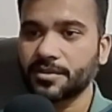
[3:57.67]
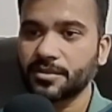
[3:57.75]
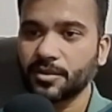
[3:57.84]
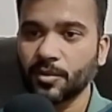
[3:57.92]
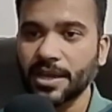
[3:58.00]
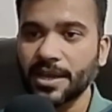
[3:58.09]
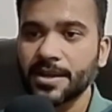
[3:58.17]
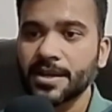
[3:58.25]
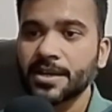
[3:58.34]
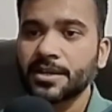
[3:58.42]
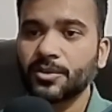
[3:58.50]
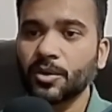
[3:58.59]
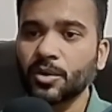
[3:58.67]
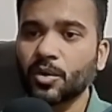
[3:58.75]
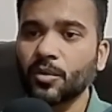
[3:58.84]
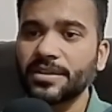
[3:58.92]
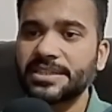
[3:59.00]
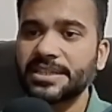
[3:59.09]
Okay, don't go
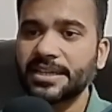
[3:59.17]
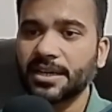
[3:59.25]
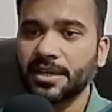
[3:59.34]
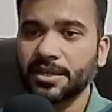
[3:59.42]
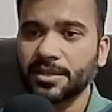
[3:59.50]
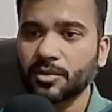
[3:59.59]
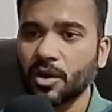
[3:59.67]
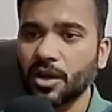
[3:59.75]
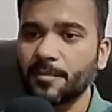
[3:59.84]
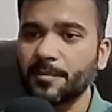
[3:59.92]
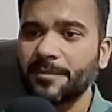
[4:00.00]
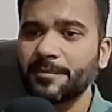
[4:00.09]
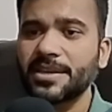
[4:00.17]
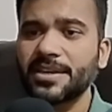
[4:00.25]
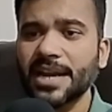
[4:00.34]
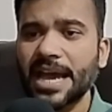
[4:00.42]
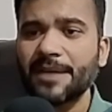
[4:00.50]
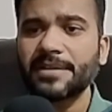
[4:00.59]
with the column Here
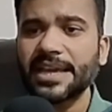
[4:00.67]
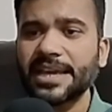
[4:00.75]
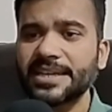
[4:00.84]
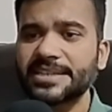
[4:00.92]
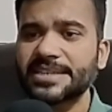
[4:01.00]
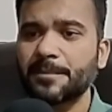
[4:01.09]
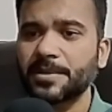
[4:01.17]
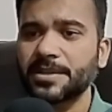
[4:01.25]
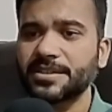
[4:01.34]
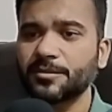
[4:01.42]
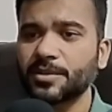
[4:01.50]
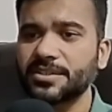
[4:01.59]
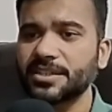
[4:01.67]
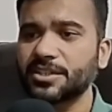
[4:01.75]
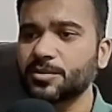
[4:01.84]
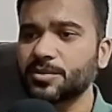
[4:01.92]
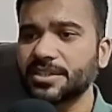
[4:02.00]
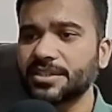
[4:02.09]
I have taken example C1, C2,
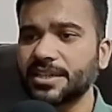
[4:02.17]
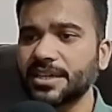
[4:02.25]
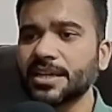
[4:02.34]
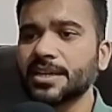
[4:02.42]
C3.